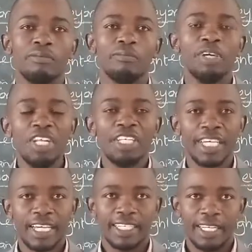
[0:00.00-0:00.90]
be
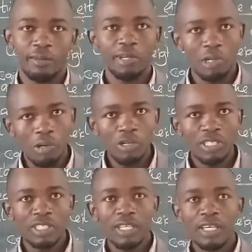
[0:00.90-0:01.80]
detected
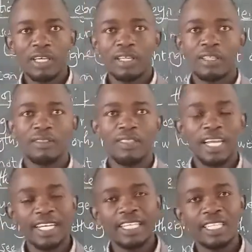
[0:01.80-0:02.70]
because
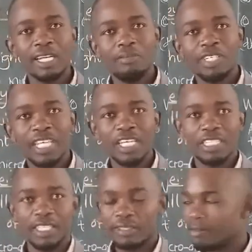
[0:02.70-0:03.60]
that is a limitation.